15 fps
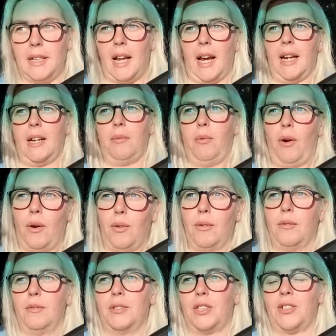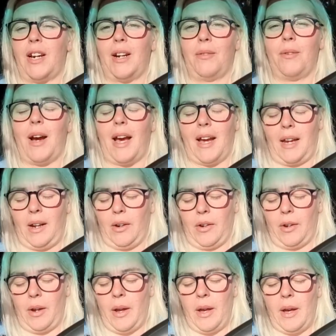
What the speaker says: like, whoa, straight away, you know,